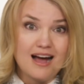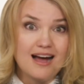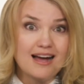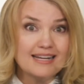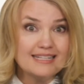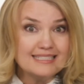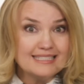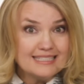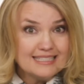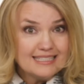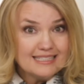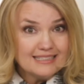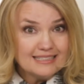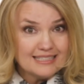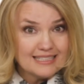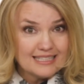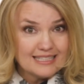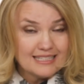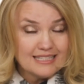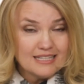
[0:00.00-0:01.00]

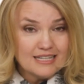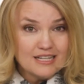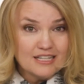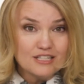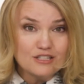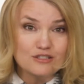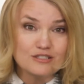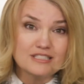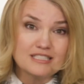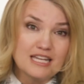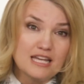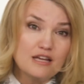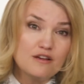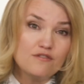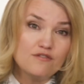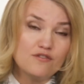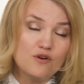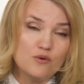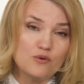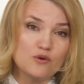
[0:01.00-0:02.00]
Ideally, you'll
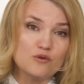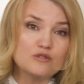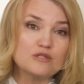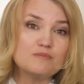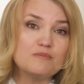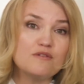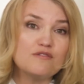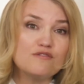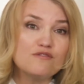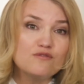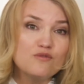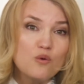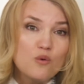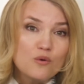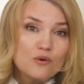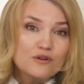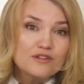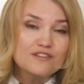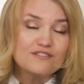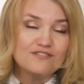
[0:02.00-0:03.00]
take photos
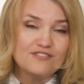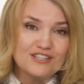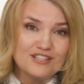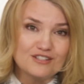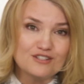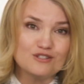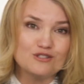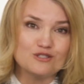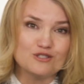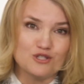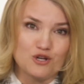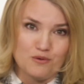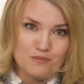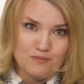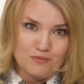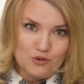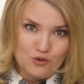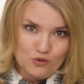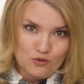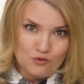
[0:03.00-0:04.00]
before the vehicles are
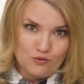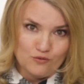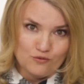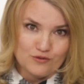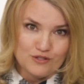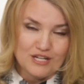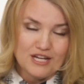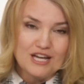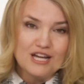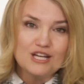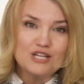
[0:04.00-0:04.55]
moved.